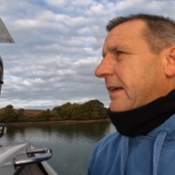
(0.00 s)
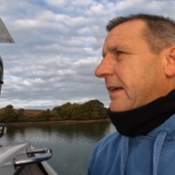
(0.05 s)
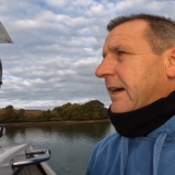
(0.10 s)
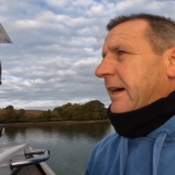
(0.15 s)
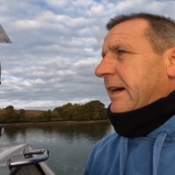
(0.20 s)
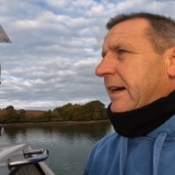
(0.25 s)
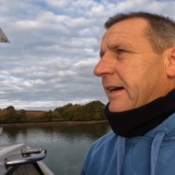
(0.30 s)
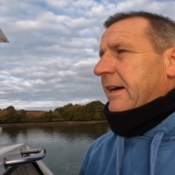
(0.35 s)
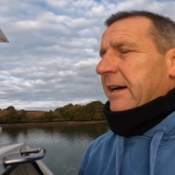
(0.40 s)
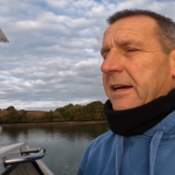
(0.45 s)

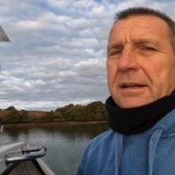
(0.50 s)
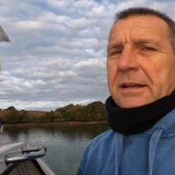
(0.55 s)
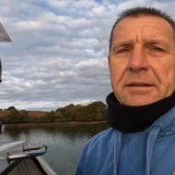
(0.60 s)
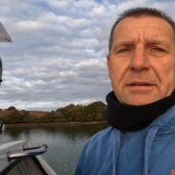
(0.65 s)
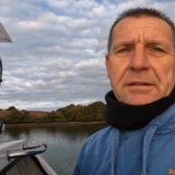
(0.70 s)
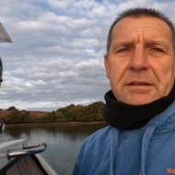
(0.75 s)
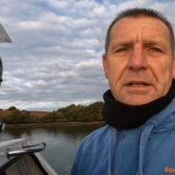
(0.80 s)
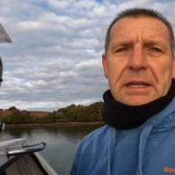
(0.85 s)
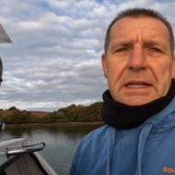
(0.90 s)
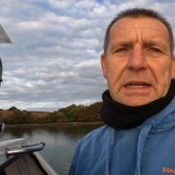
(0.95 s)
Uh,
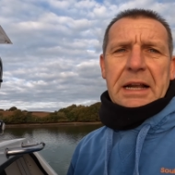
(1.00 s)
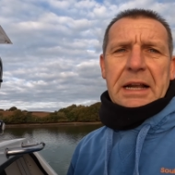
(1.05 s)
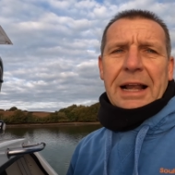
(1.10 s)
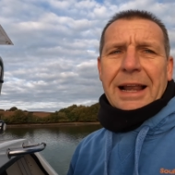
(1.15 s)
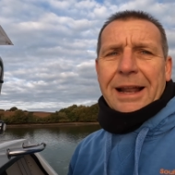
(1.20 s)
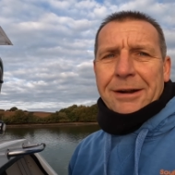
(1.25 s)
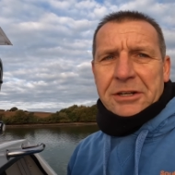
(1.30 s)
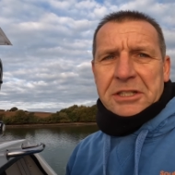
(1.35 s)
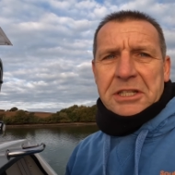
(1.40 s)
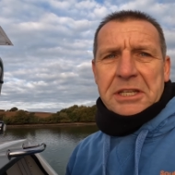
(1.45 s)
and
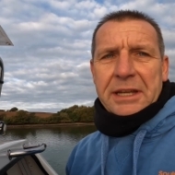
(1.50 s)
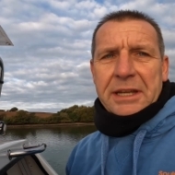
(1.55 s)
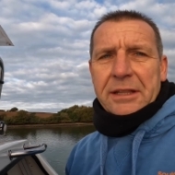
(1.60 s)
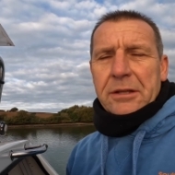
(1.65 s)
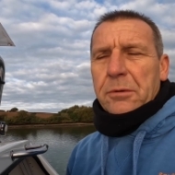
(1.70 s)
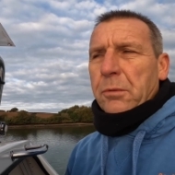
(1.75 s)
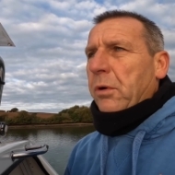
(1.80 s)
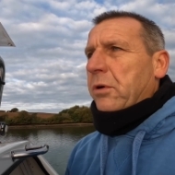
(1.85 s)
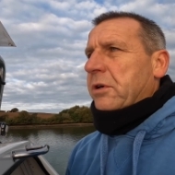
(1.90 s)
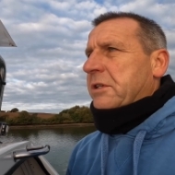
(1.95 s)
clarity in
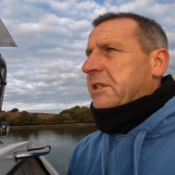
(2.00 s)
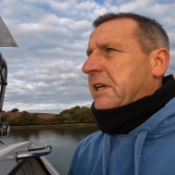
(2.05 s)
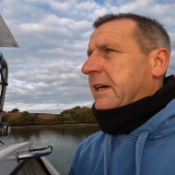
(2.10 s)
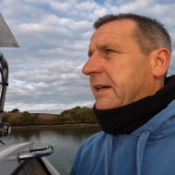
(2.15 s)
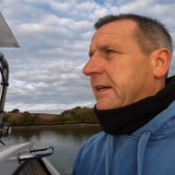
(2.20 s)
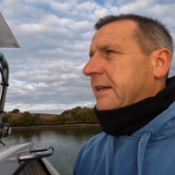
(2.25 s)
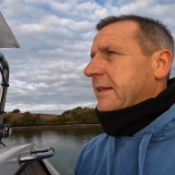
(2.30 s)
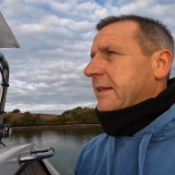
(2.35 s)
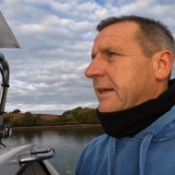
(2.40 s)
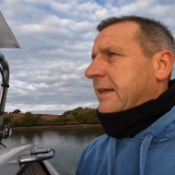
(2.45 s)
the
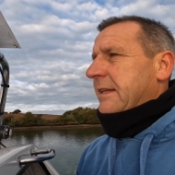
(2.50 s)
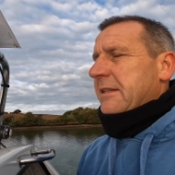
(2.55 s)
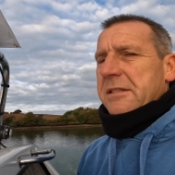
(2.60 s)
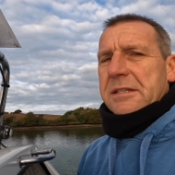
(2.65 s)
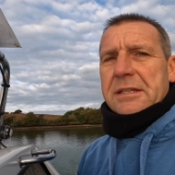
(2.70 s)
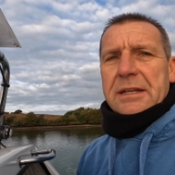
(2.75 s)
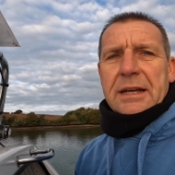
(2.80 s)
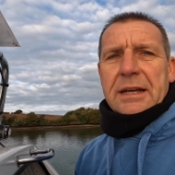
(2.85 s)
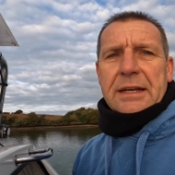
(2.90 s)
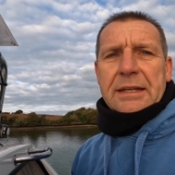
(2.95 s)
water
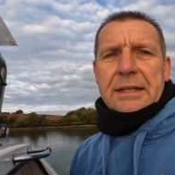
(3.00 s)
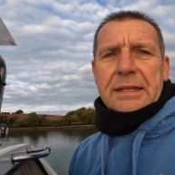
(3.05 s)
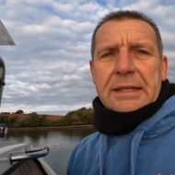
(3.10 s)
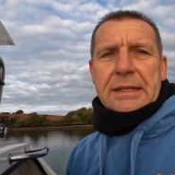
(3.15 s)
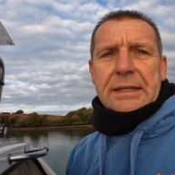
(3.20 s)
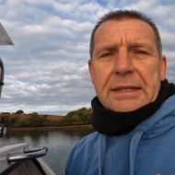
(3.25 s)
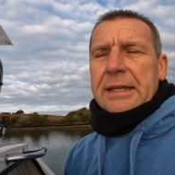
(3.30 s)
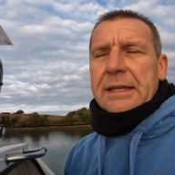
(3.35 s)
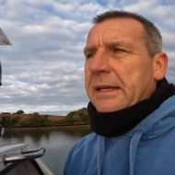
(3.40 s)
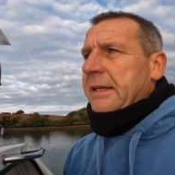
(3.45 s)
is uh,
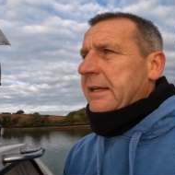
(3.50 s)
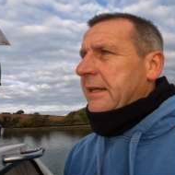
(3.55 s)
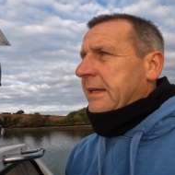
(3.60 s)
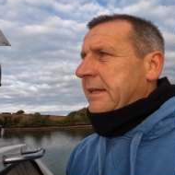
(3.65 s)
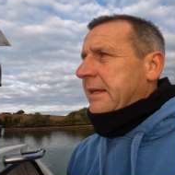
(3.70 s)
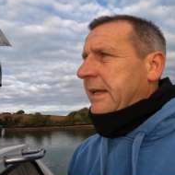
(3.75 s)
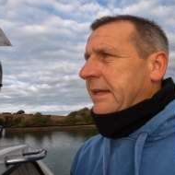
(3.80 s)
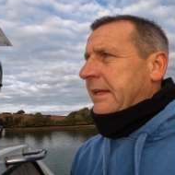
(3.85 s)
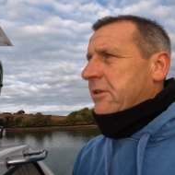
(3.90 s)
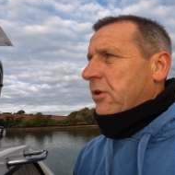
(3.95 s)

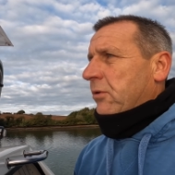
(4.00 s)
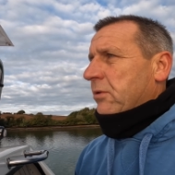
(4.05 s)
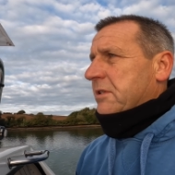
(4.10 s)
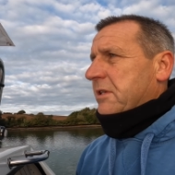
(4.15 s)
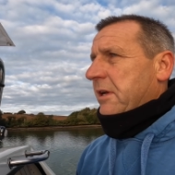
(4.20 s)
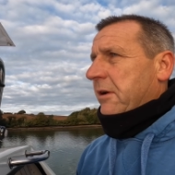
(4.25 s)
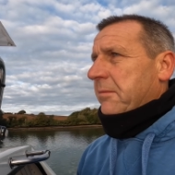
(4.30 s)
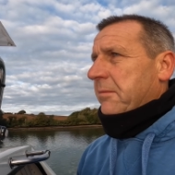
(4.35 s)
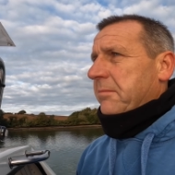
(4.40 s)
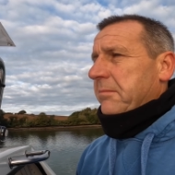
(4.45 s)
is
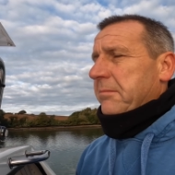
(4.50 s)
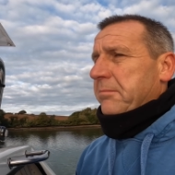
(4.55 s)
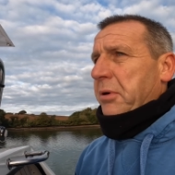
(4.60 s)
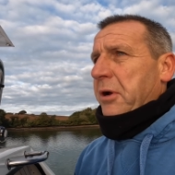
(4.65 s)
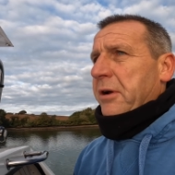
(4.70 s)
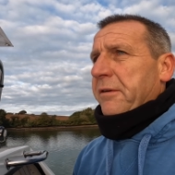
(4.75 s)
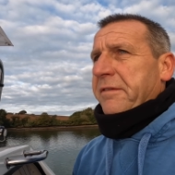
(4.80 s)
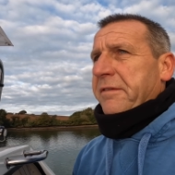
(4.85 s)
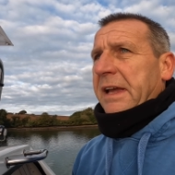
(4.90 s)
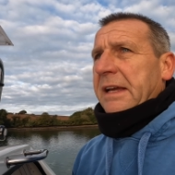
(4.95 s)
also
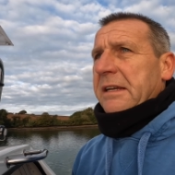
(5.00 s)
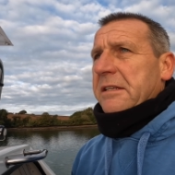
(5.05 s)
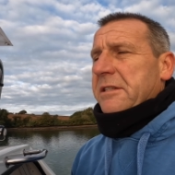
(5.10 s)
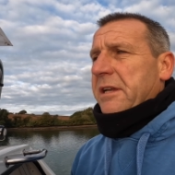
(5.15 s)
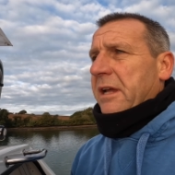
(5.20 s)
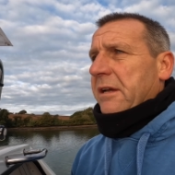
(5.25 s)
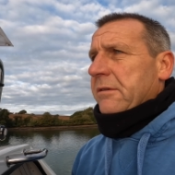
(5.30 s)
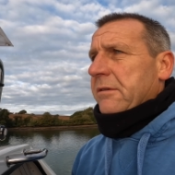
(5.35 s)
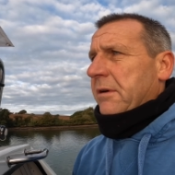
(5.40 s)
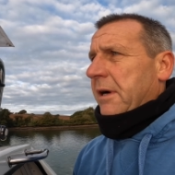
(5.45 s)
perfect.
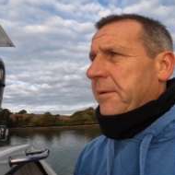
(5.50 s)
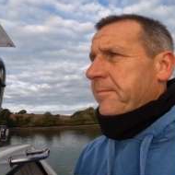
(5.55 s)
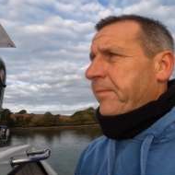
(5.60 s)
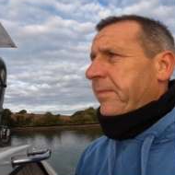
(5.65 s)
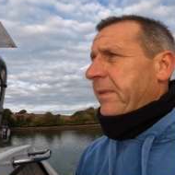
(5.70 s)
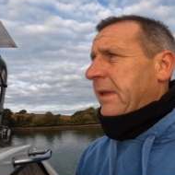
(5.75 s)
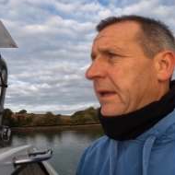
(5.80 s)
So um,